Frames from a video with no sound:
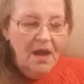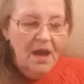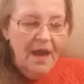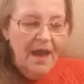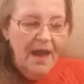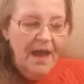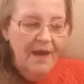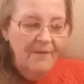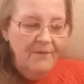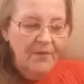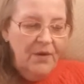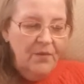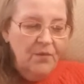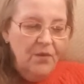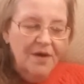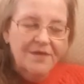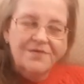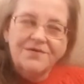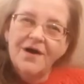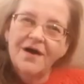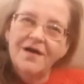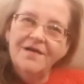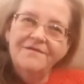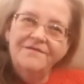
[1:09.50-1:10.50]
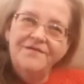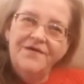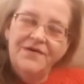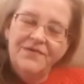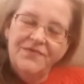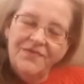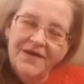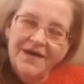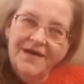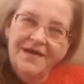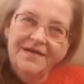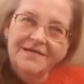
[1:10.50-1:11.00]
And we worked on a few
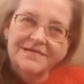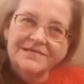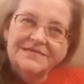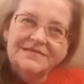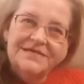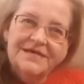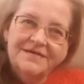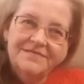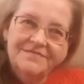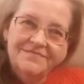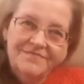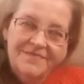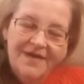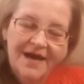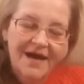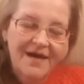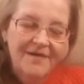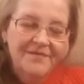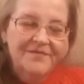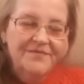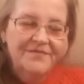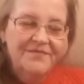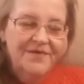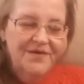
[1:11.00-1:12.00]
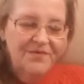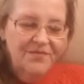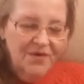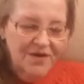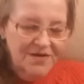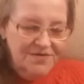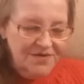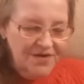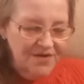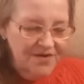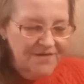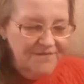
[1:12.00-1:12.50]
things. Yeah, we
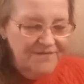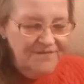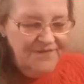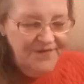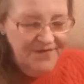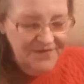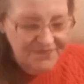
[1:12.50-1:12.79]
worked on a few